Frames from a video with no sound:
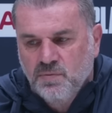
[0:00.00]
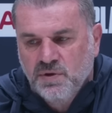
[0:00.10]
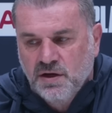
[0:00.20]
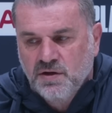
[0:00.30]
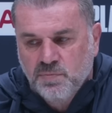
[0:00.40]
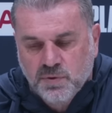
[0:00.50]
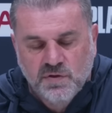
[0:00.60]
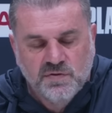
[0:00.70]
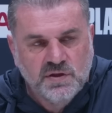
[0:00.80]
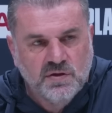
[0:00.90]
and we don't
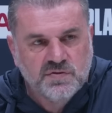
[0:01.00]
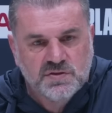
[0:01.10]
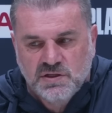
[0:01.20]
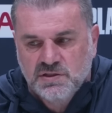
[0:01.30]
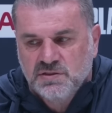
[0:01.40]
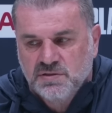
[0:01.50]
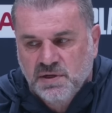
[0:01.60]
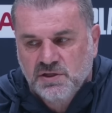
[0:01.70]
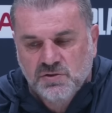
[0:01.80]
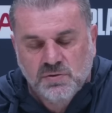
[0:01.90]
improve in the off season to
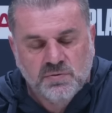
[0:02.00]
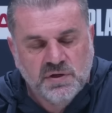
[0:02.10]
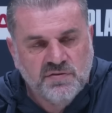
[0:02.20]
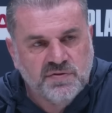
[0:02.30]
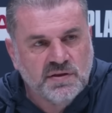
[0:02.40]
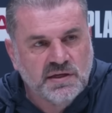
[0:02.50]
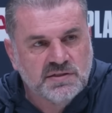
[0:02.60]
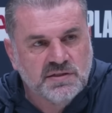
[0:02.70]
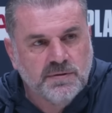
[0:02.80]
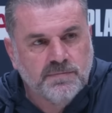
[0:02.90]
make sure we're ready for the
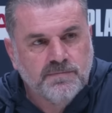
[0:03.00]
next step.